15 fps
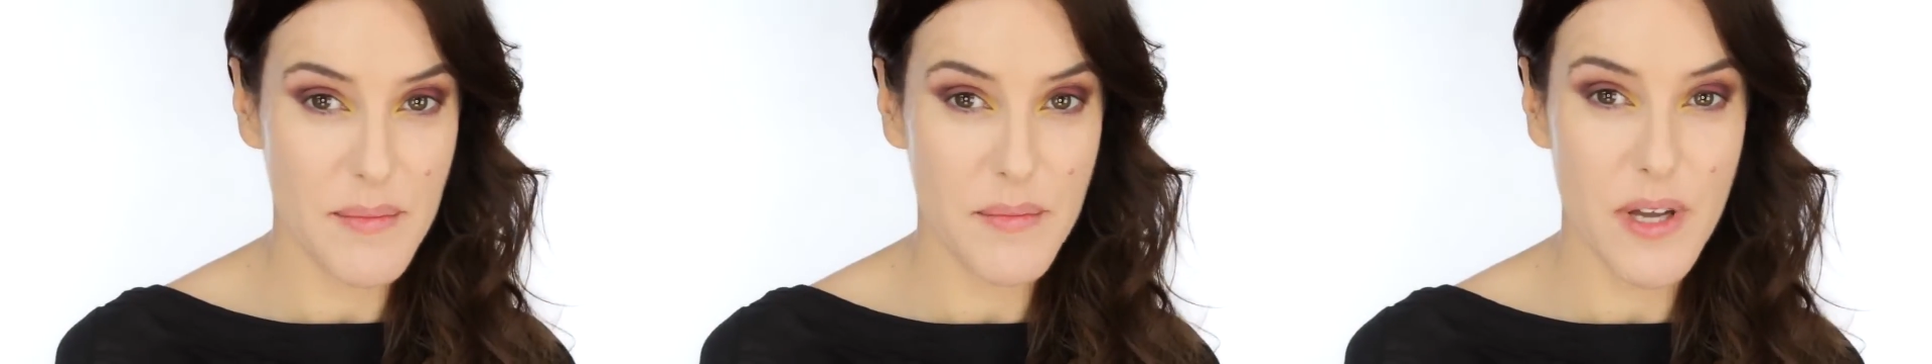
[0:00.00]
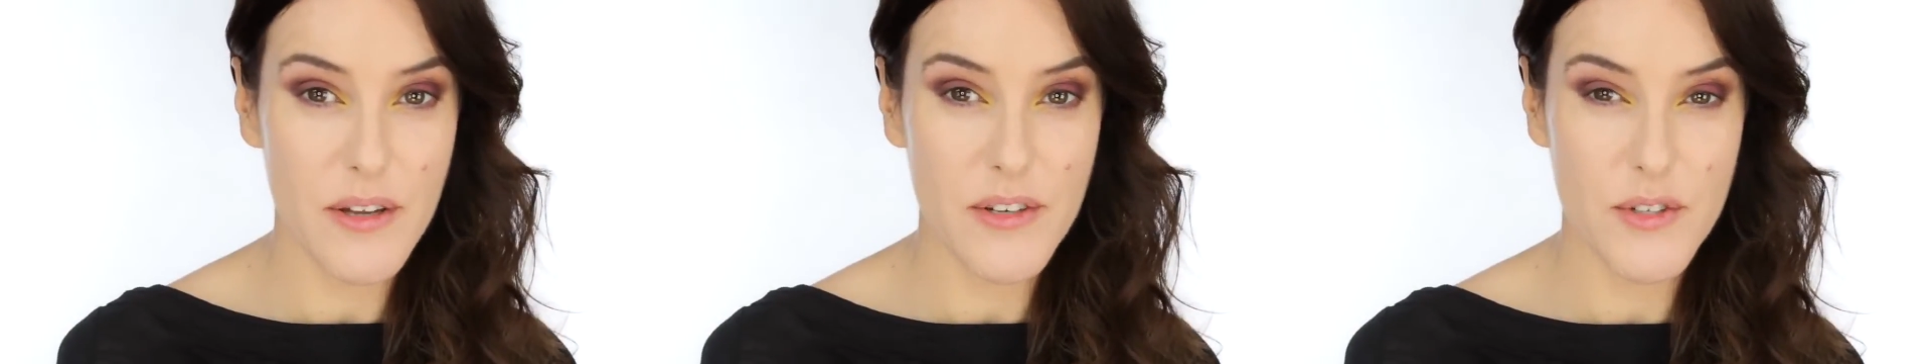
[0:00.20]

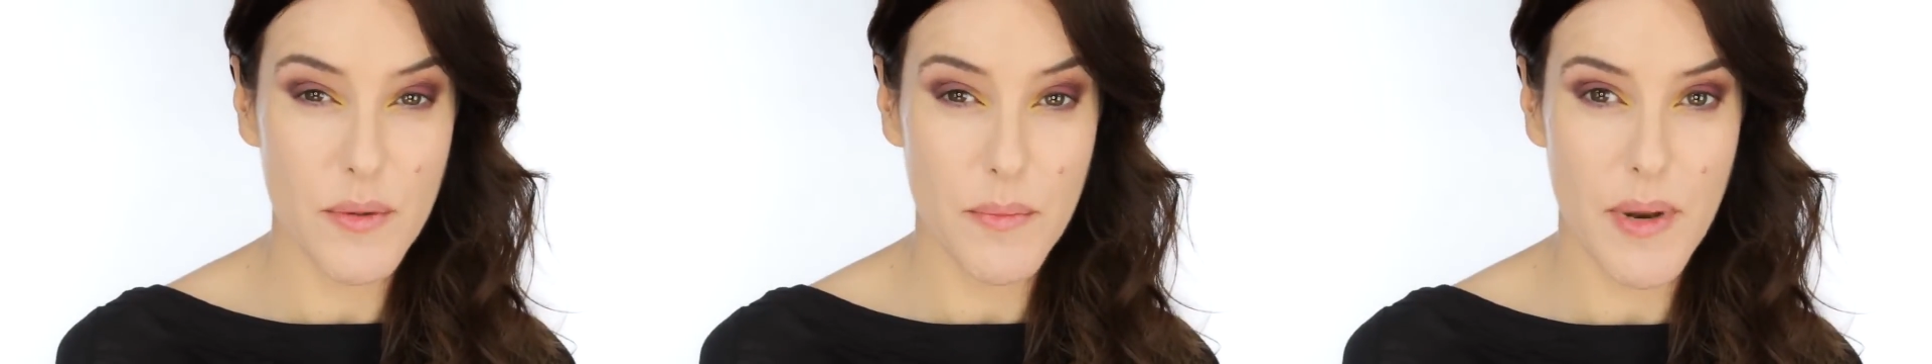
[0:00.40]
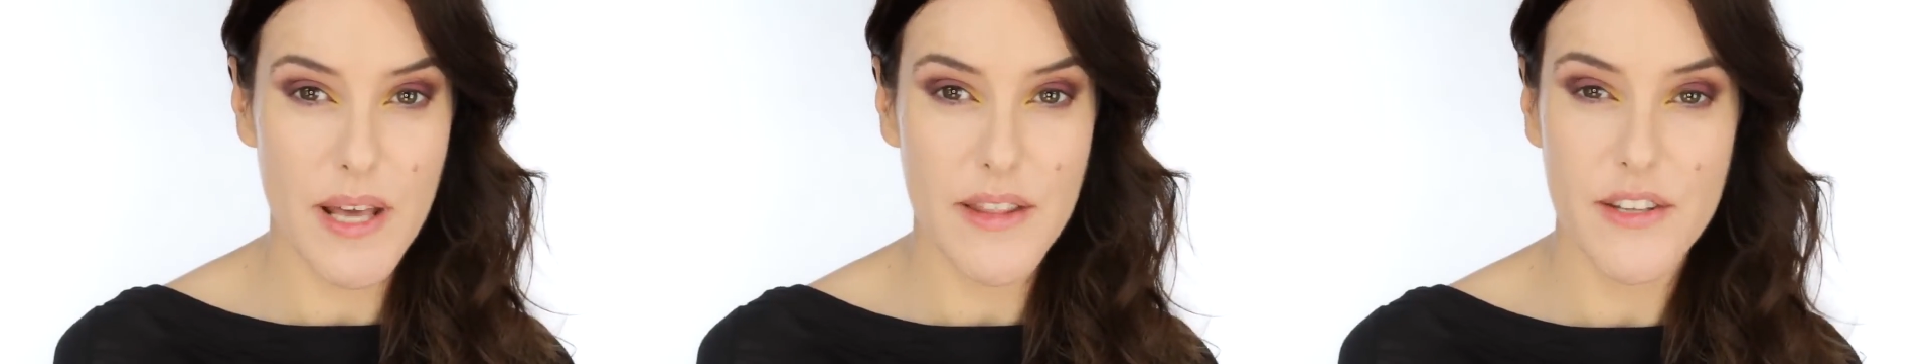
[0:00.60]
I'm going to
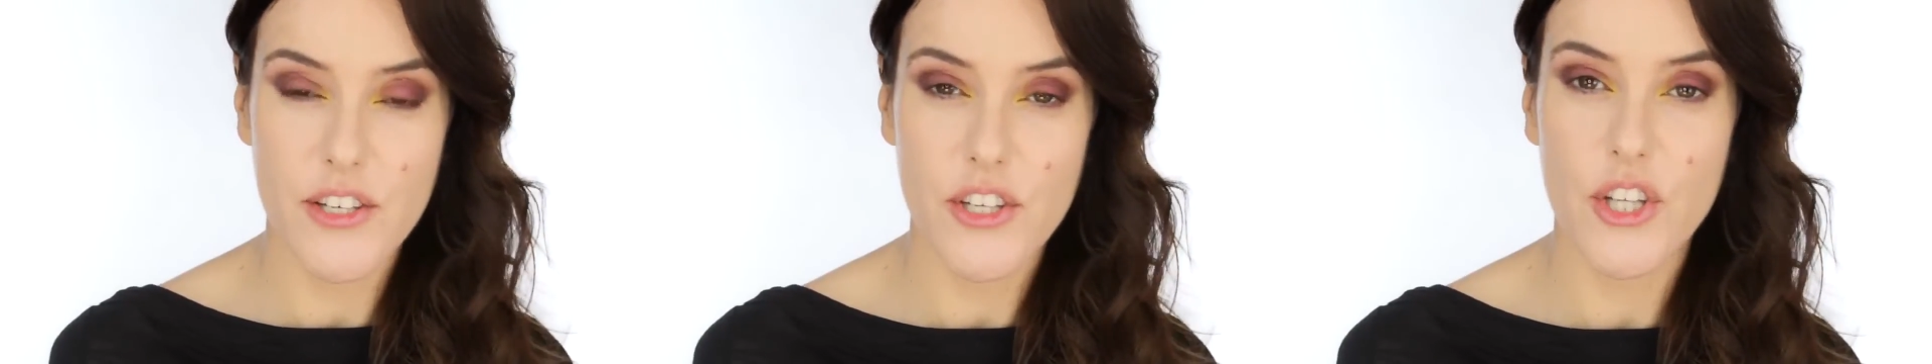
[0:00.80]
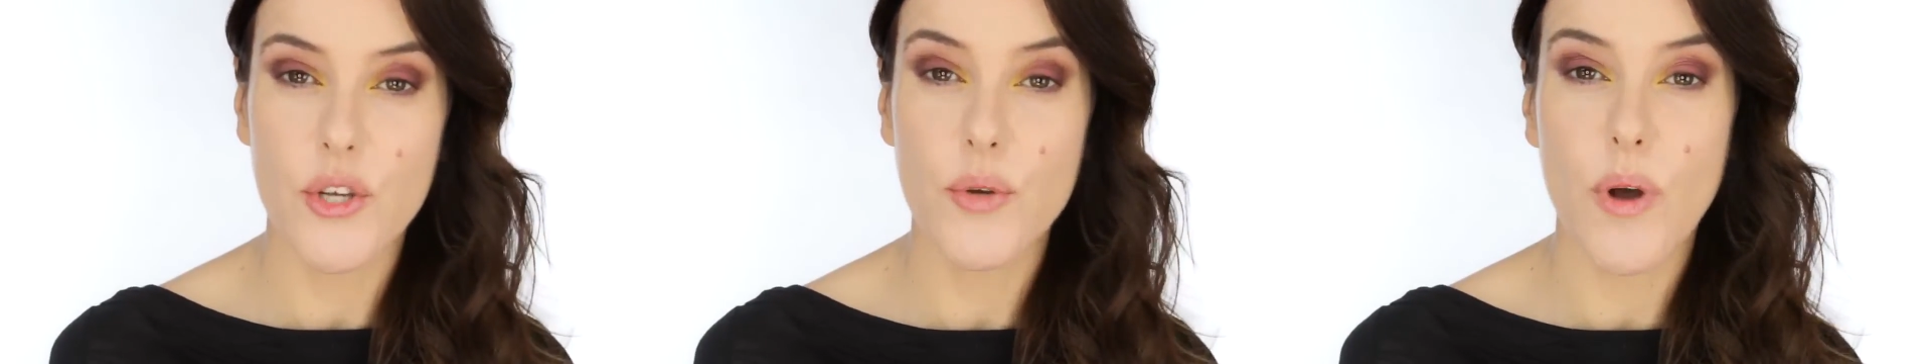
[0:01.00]
apply the
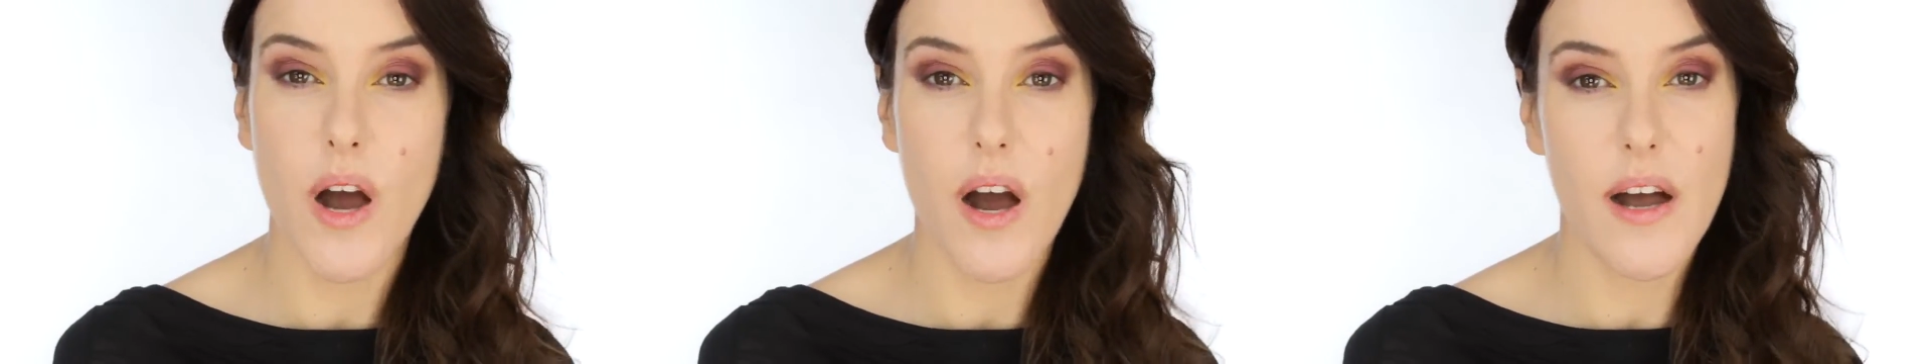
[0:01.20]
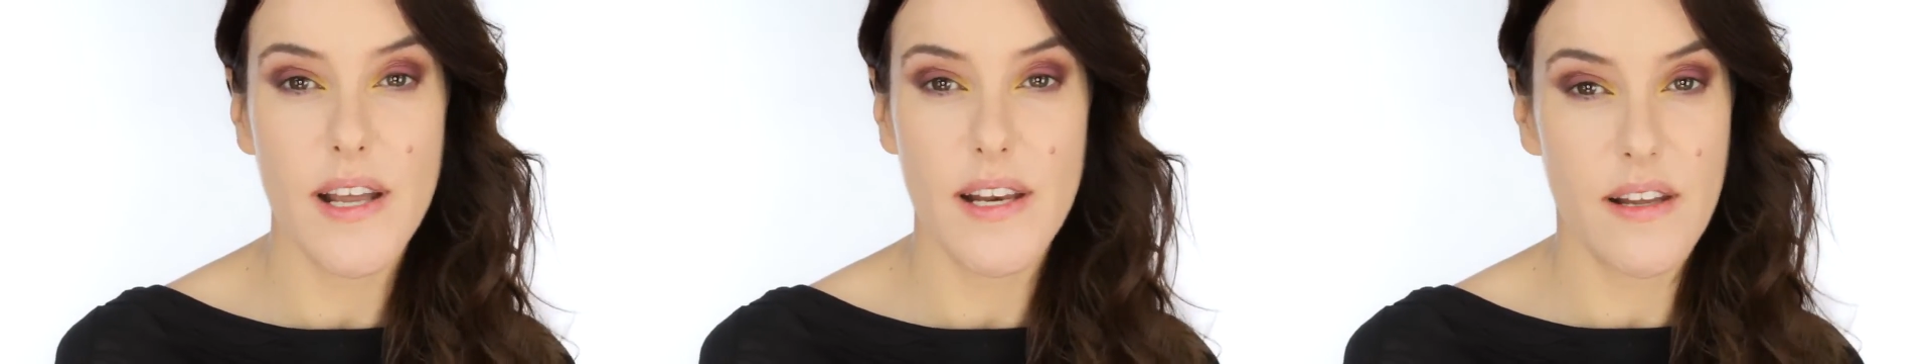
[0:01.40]
new
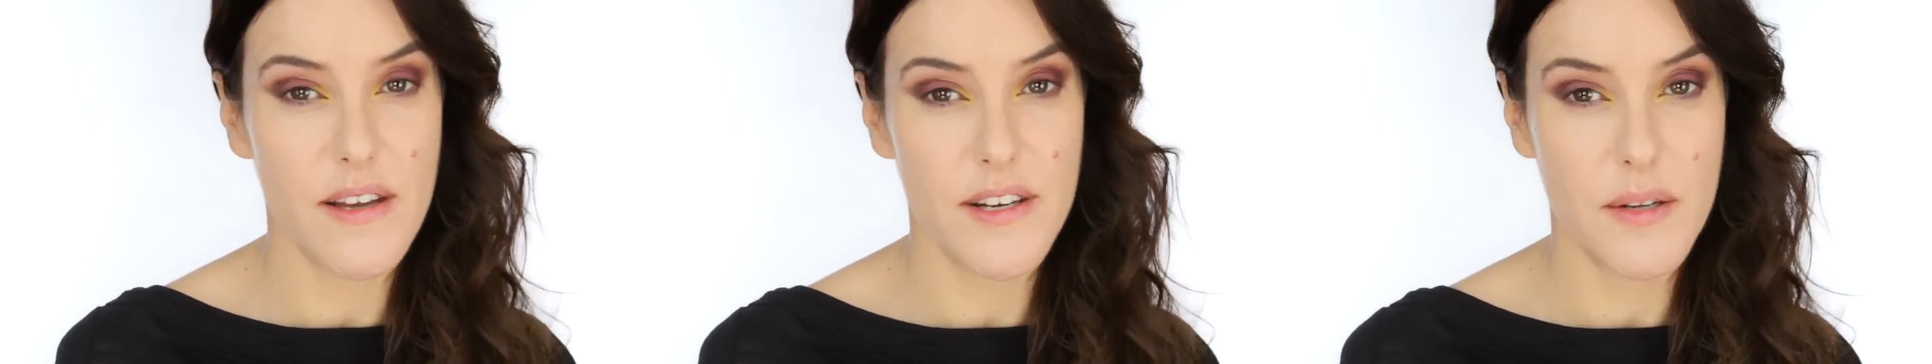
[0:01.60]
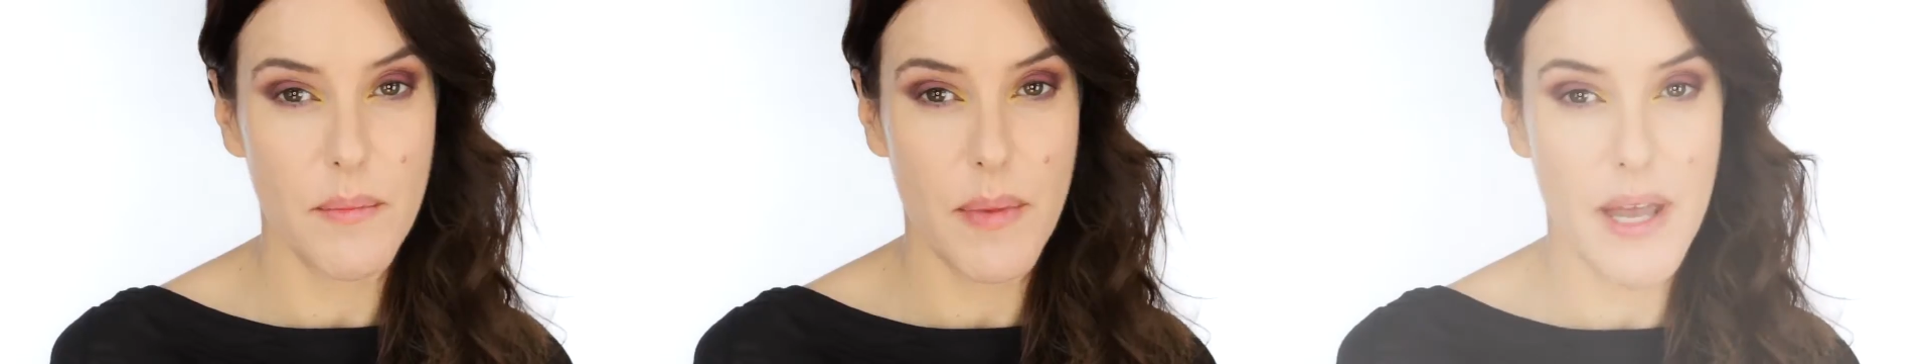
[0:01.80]
eyeliner